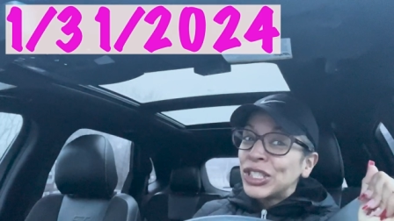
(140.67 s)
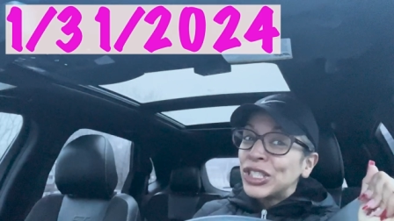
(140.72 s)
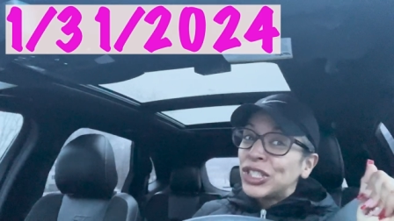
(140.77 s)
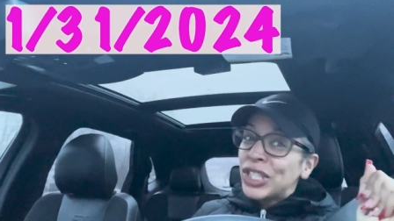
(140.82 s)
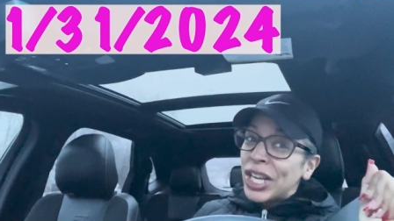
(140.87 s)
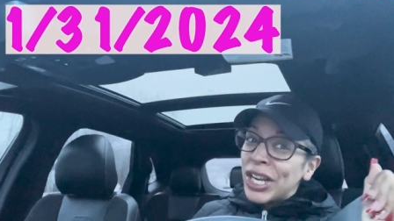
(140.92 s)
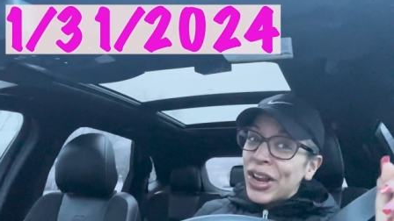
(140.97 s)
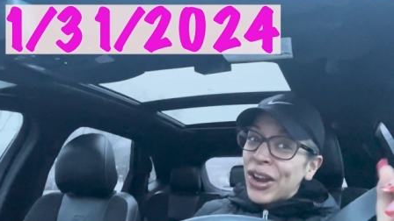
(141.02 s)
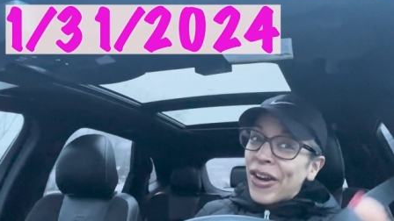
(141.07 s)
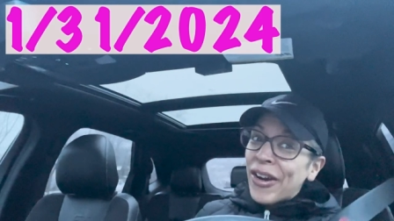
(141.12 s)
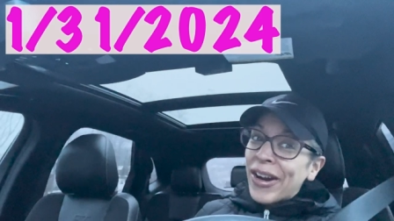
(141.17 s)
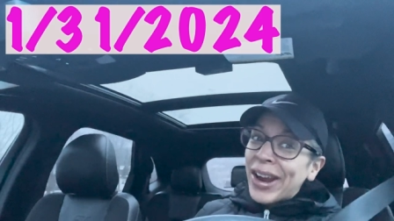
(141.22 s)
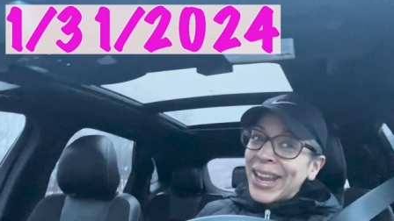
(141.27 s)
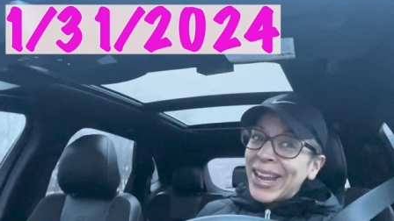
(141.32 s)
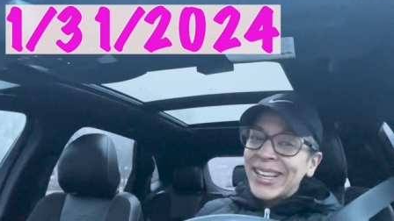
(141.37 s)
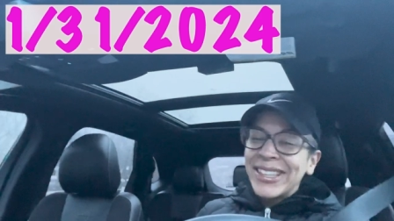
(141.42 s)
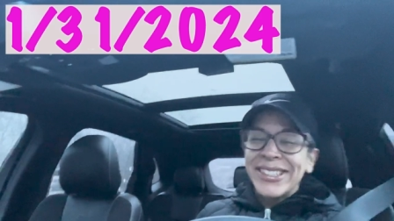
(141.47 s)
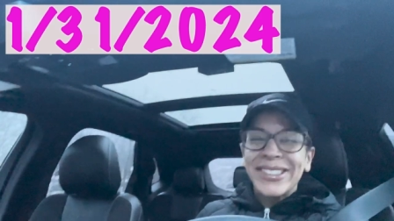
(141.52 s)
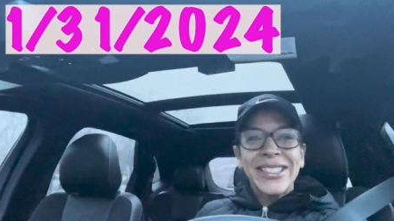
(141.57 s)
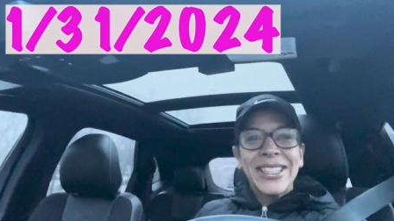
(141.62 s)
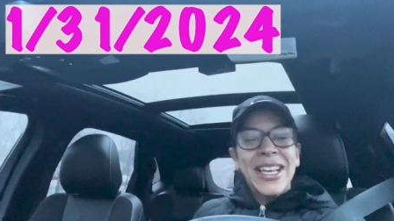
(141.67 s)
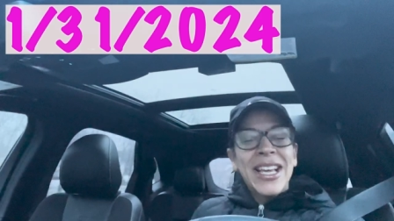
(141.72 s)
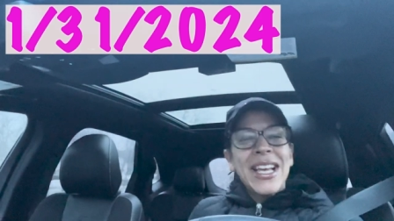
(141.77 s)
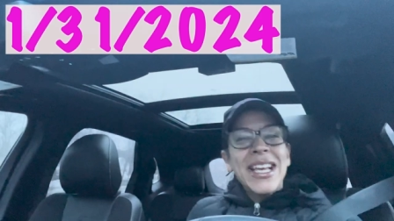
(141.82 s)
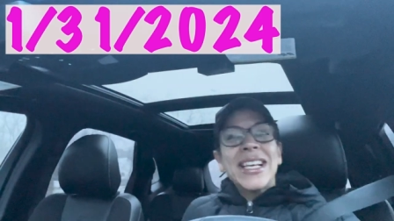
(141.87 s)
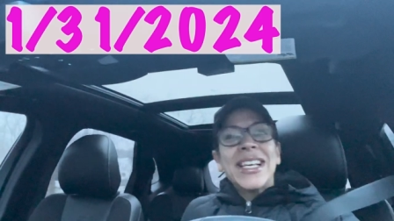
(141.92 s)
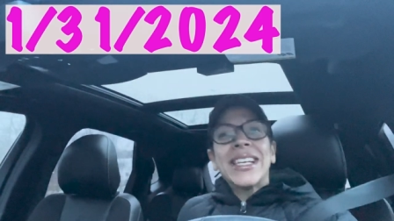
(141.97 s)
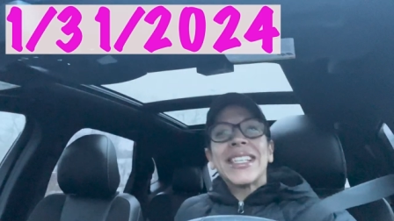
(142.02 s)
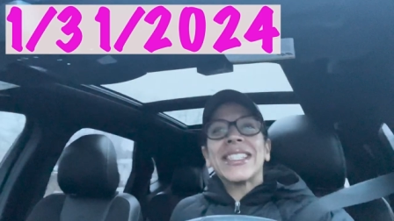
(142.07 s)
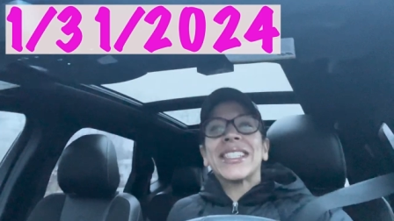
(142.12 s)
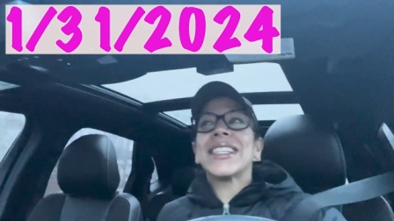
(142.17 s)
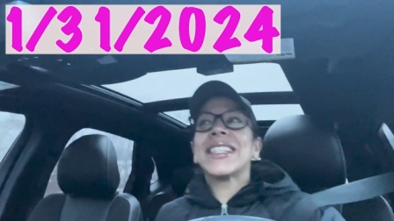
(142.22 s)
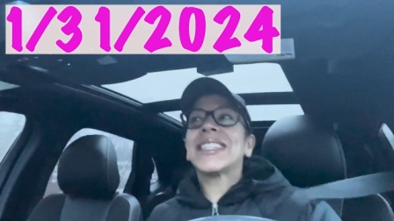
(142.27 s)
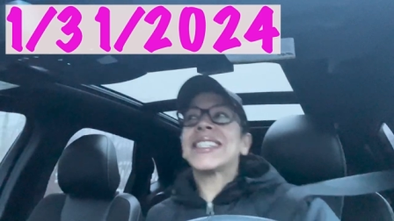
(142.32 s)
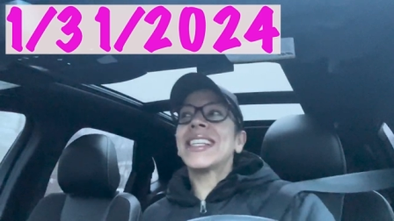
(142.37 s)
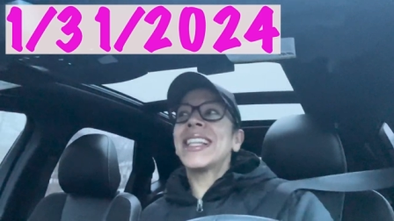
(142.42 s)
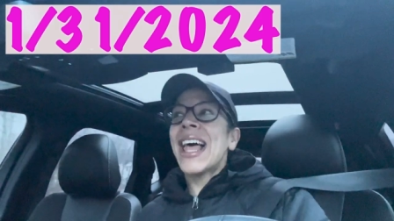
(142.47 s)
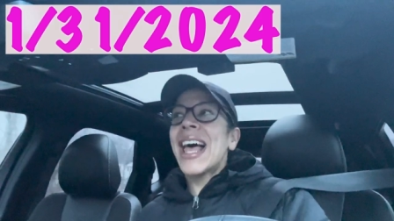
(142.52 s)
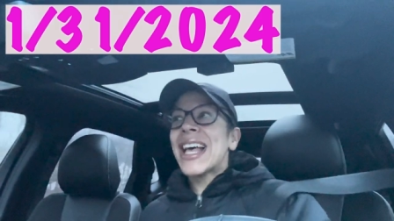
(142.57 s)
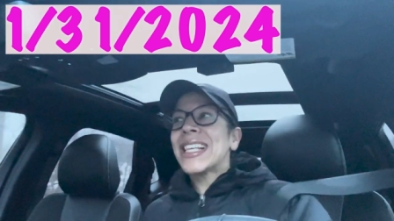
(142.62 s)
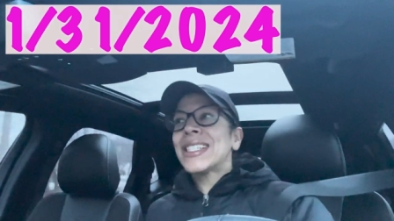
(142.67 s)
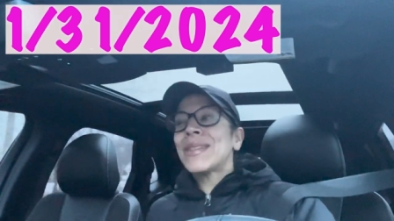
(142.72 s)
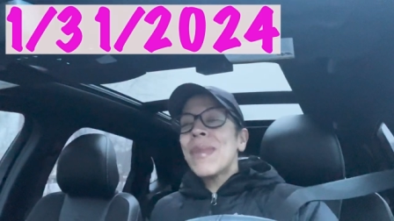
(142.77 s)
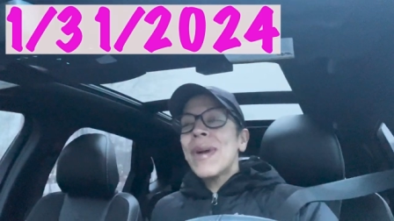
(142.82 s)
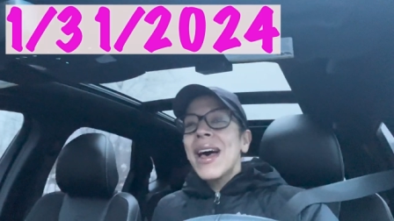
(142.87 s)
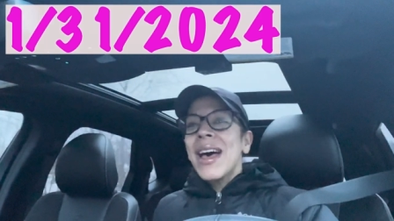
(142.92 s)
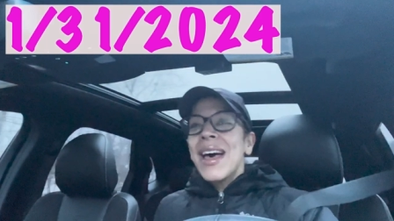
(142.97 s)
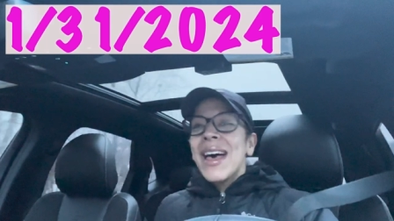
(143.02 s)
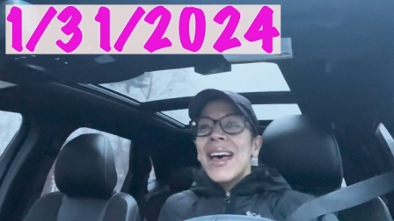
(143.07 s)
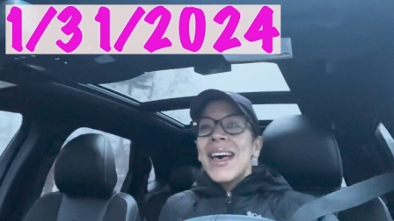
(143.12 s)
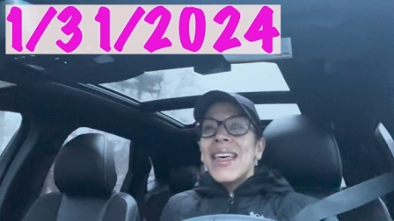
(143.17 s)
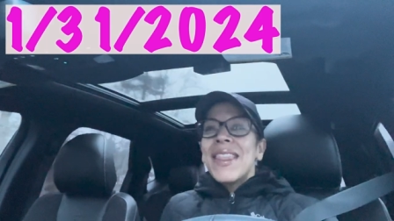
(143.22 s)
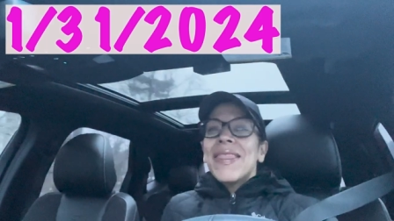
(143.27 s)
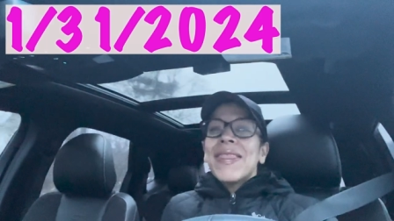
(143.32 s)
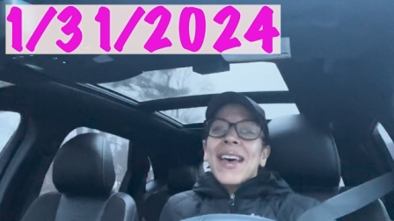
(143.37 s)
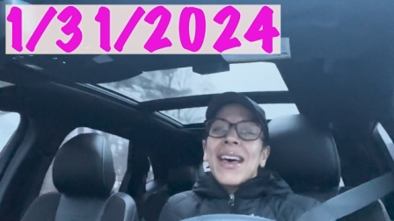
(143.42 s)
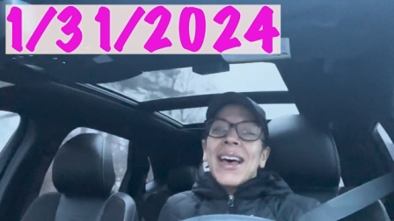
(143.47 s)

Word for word: January. So this is the last month.